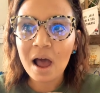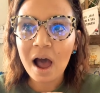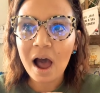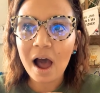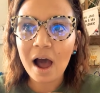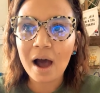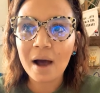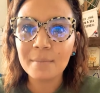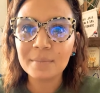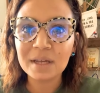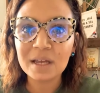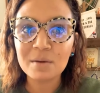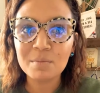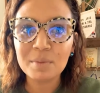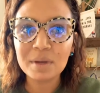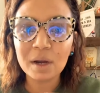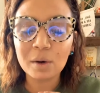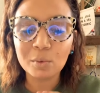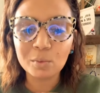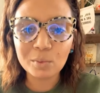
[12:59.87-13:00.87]
can be
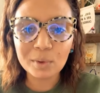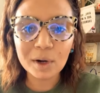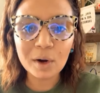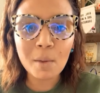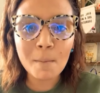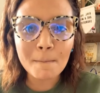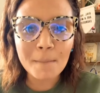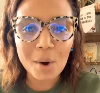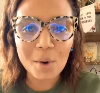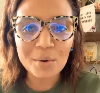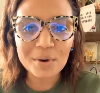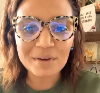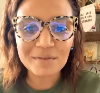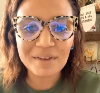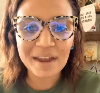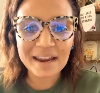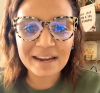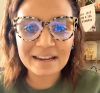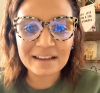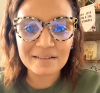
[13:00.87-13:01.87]
a real
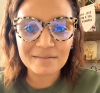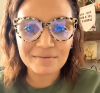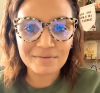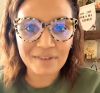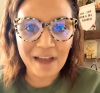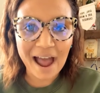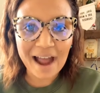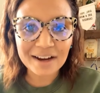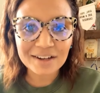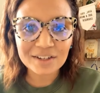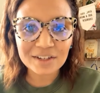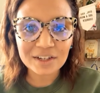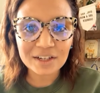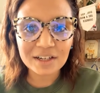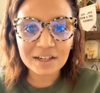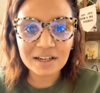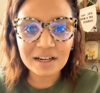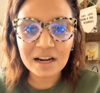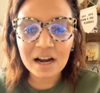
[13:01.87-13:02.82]
motivating factor.